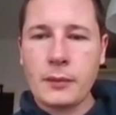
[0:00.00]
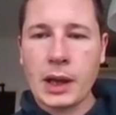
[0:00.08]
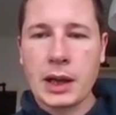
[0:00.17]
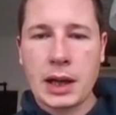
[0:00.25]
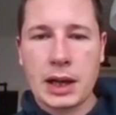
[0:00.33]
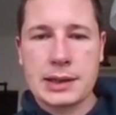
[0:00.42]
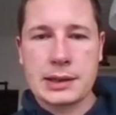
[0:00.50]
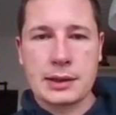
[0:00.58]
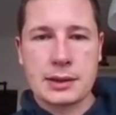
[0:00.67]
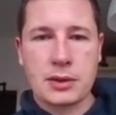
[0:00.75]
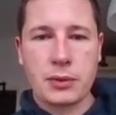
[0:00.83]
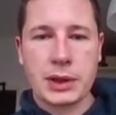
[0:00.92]

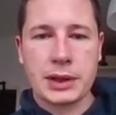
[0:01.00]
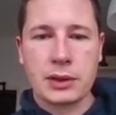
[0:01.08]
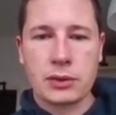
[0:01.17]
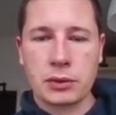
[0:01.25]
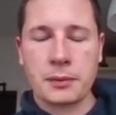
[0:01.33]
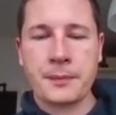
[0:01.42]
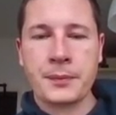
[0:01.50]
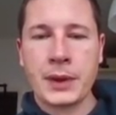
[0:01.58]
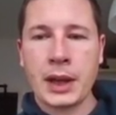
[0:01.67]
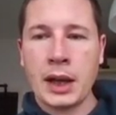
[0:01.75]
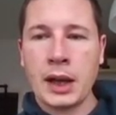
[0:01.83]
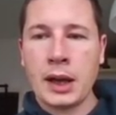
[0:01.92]
Castles, queen d2.
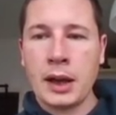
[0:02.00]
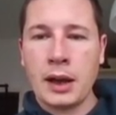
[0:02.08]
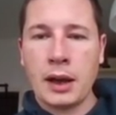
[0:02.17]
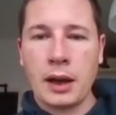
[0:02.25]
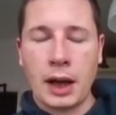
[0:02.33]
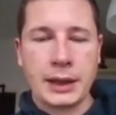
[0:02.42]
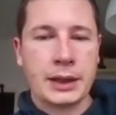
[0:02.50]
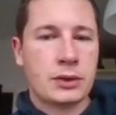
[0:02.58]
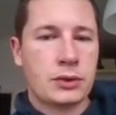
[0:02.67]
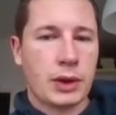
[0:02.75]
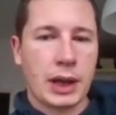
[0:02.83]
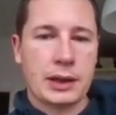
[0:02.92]
Uh, I need
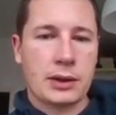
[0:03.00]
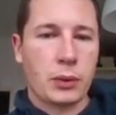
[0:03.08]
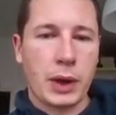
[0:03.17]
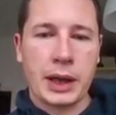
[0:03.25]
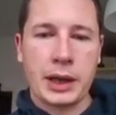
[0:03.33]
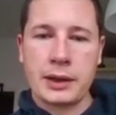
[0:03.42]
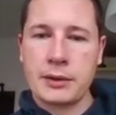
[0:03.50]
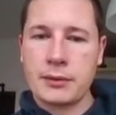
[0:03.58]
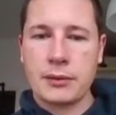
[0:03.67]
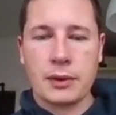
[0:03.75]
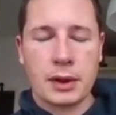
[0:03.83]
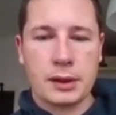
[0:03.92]
to get away uh,
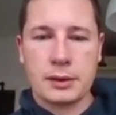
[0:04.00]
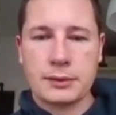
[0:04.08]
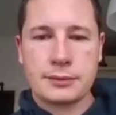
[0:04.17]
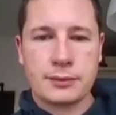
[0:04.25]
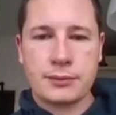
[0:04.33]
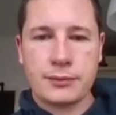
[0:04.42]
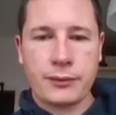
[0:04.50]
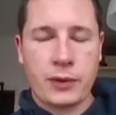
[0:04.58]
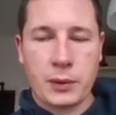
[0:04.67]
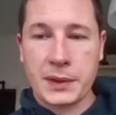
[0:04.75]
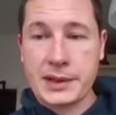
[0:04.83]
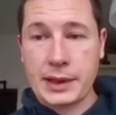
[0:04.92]

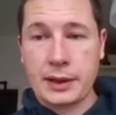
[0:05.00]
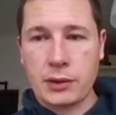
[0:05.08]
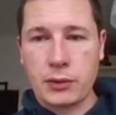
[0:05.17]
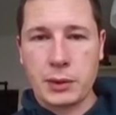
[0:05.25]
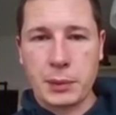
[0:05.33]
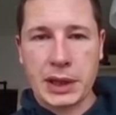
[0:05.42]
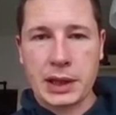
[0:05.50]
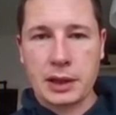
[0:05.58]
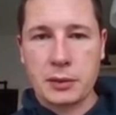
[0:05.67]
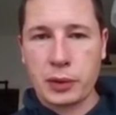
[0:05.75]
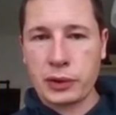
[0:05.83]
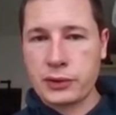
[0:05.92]
from the center with my king.
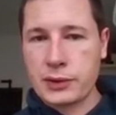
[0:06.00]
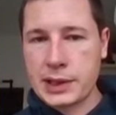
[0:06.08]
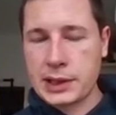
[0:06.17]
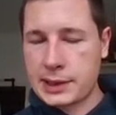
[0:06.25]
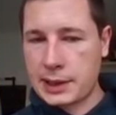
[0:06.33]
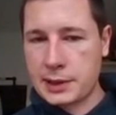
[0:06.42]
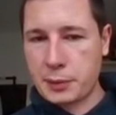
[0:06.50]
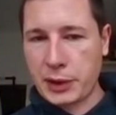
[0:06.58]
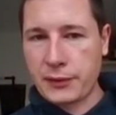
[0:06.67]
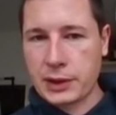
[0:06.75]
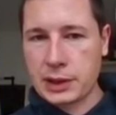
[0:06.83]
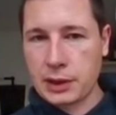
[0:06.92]
Pawn to c6,
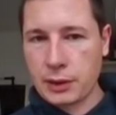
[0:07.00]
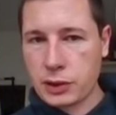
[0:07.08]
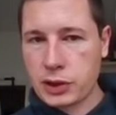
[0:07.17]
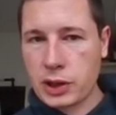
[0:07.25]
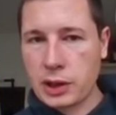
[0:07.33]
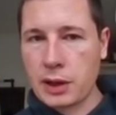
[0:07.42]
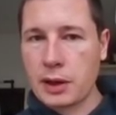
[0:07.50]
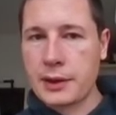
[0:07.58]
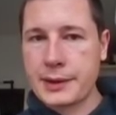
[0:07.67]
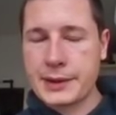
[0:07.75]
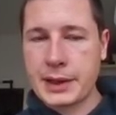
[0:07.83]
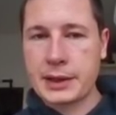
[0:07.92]
perfectly logical,
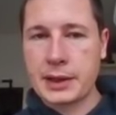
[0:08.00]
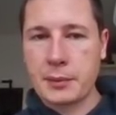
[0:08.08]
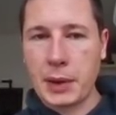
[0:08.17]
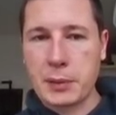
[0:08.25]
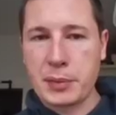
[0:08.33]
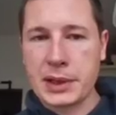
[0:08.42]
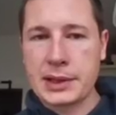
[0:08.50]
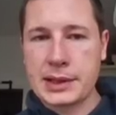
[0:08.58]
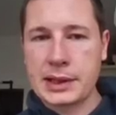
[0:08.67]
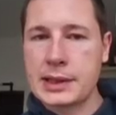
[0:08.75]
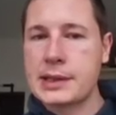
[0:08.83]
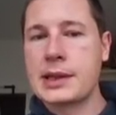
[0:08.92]
restricting my
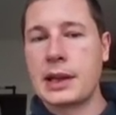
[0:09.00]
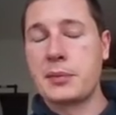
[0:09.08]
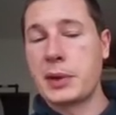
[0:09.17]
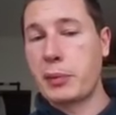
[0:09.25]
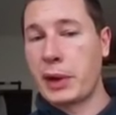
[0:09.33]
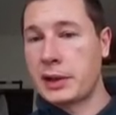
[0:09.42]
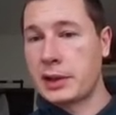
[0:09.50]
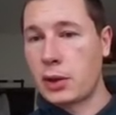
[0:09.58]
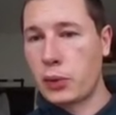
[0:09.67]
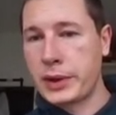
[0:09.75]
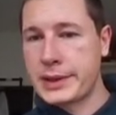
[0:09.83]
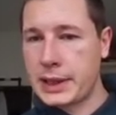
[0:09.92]
pieces and preparing a
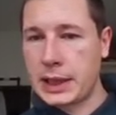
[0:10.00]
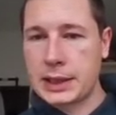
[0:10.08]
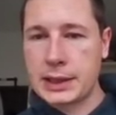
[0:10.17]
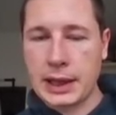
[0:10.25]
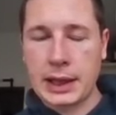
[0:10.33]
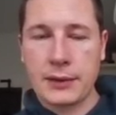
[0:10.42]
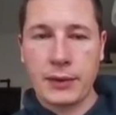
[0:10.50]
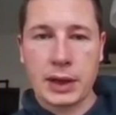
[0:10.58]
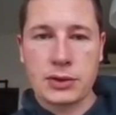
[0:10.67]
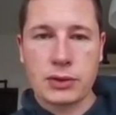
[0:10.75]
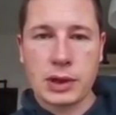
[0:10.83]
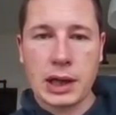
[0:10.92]
queenside attack if I
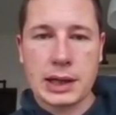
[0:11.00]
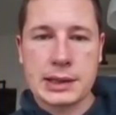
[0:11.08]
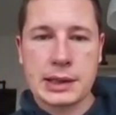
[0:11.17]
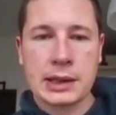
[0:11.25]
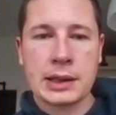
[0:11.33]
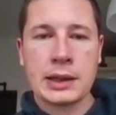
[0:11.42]
should castle.